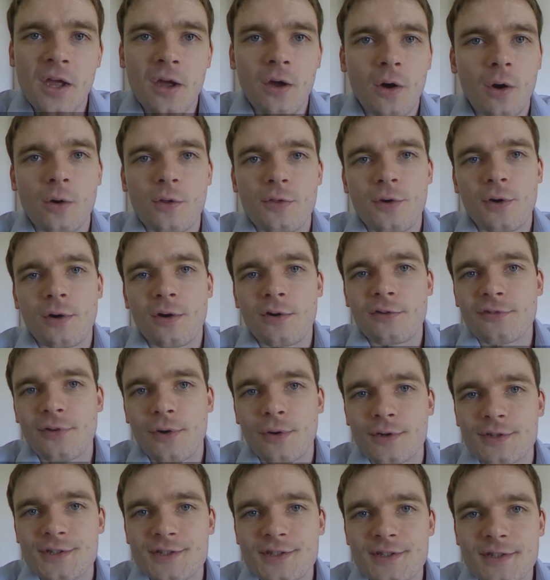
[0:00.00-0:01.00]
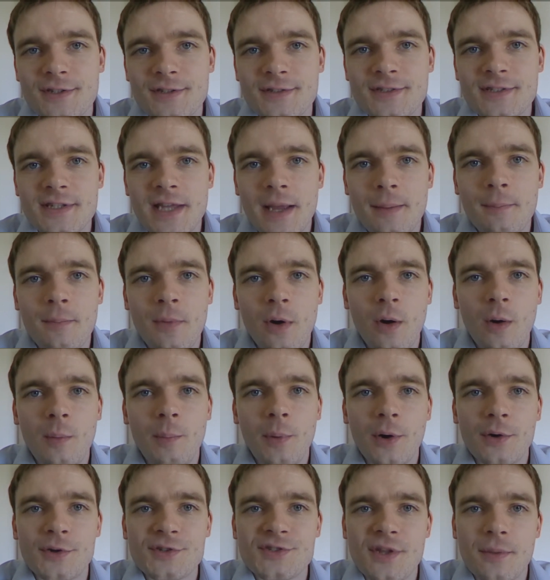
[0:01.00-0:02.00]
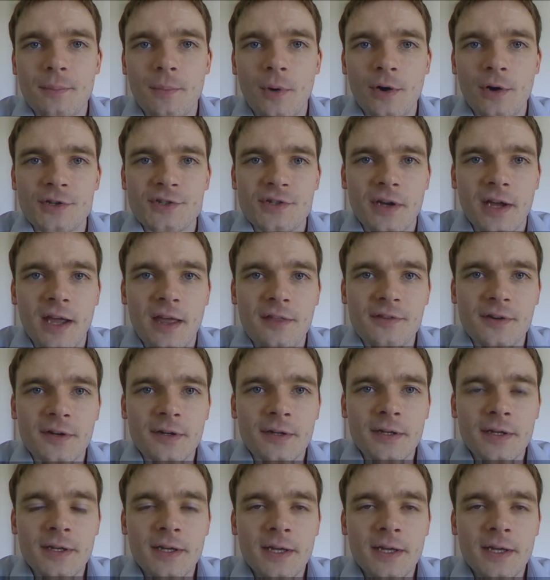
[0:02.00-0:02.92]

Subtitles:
although, of course, some oppose them altogether.